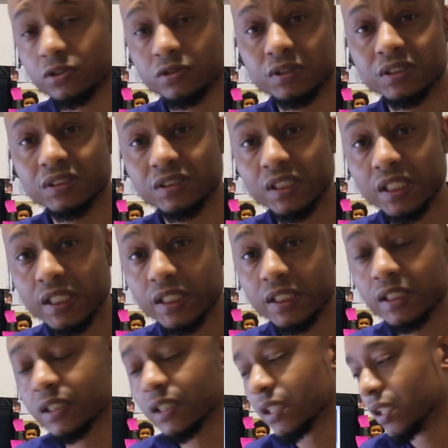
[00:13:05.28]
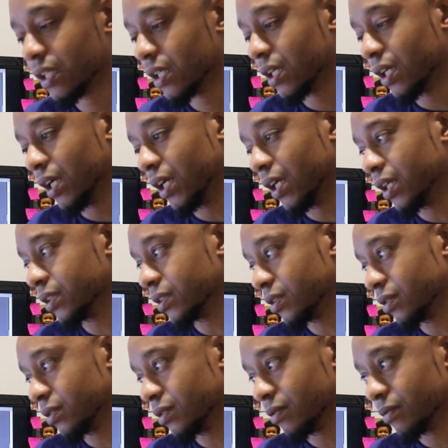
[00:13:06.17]
that you can take.
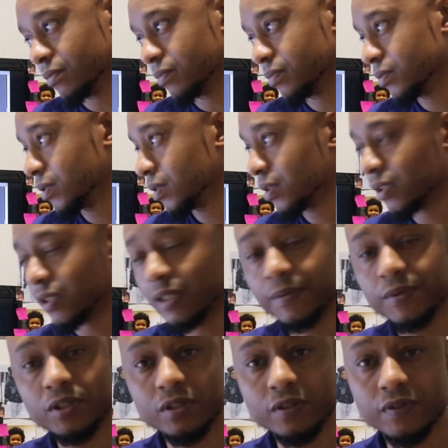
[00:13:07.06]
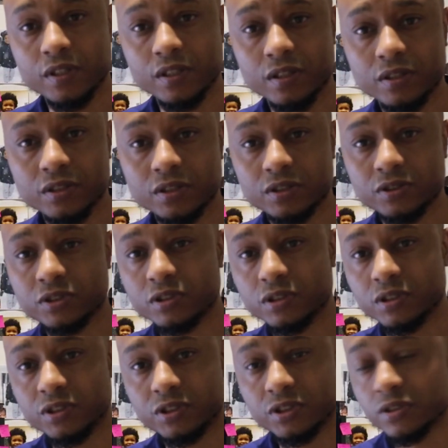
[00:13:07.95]
And um, let me know the other
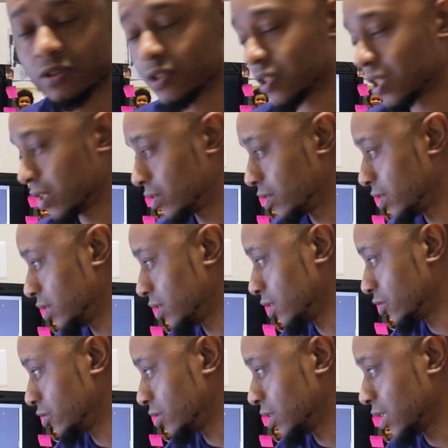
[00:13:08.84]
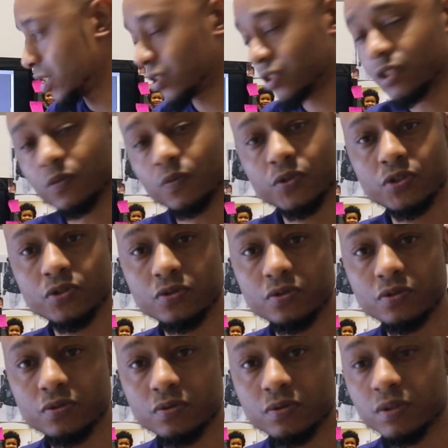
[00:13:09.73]
certs out there that you guys think we
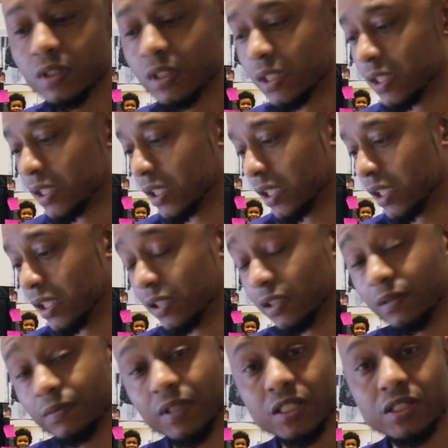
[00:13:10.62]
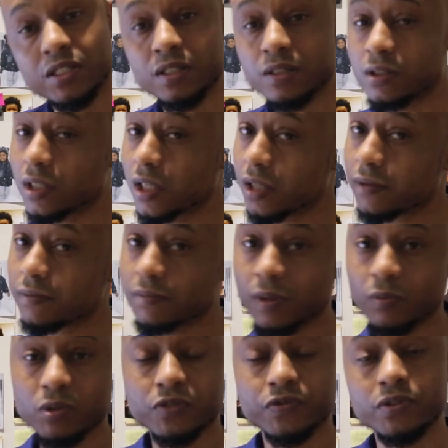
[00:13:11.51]
should do. And um, that's it. Hey,
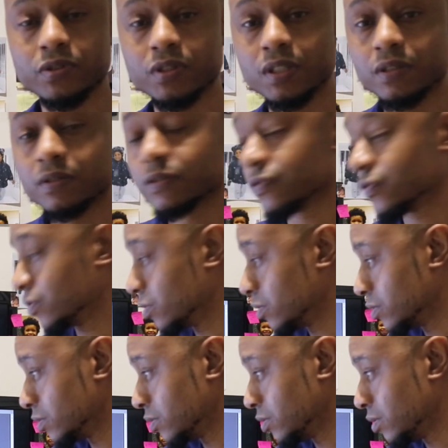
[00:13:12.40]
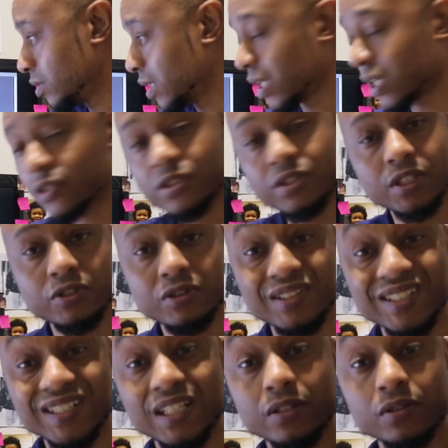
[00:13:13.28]
I wish for you, for you guys that
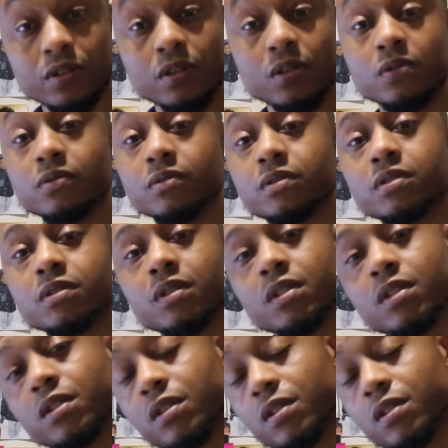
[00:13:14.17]
you learn how to code